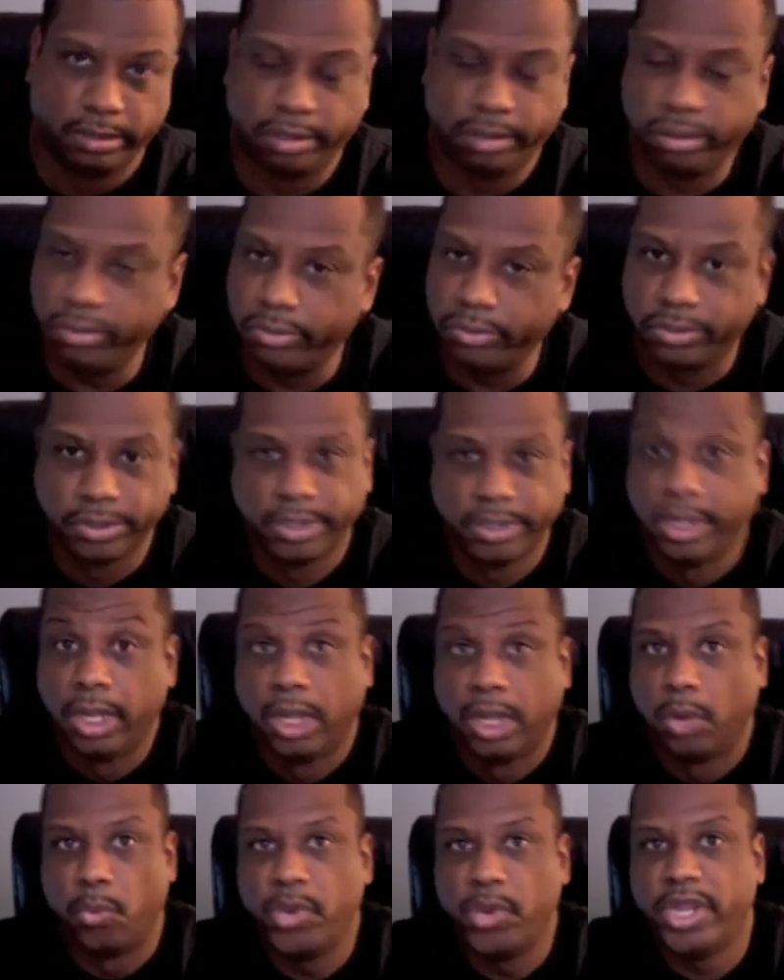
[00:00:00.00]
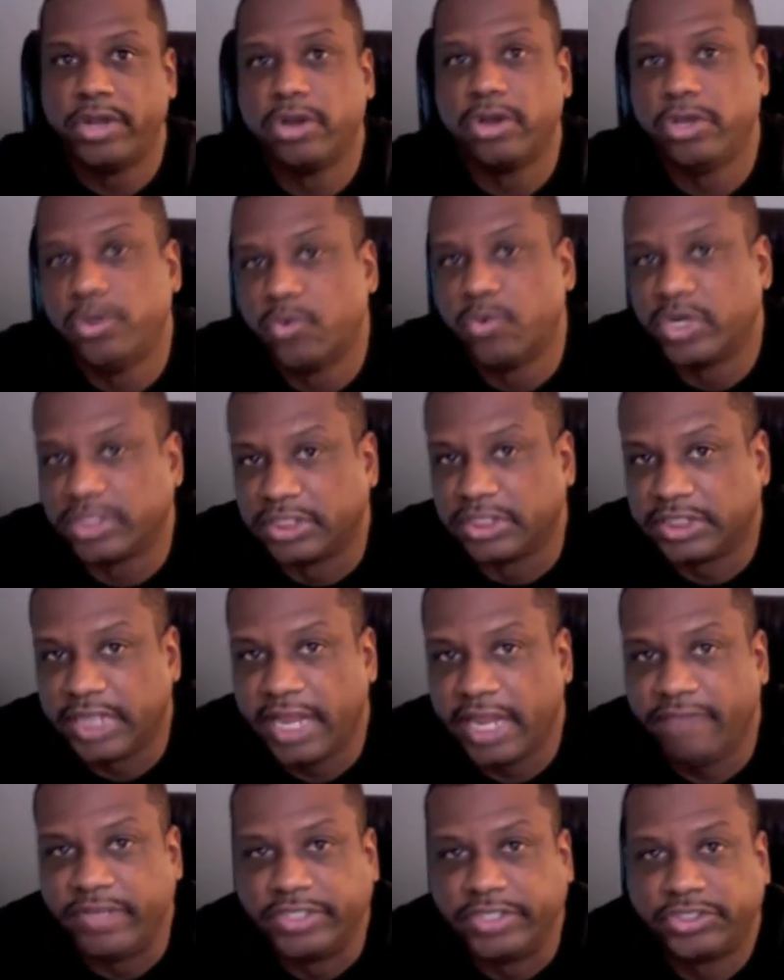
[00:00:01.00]
whew, we didn't know you want the
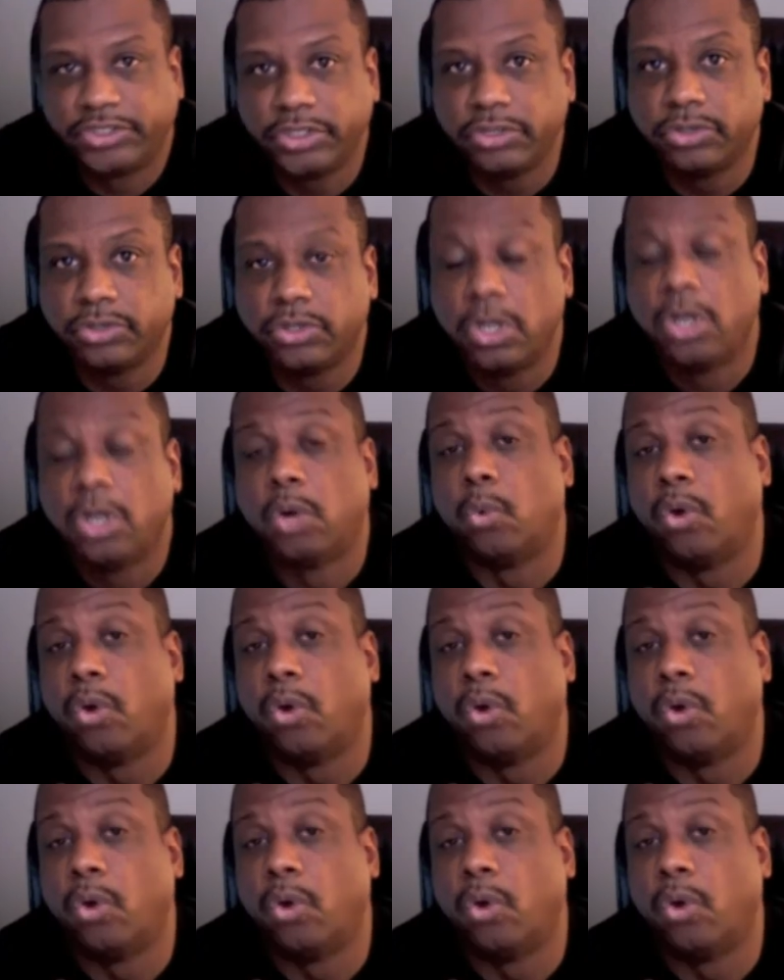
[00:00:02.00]
savings too.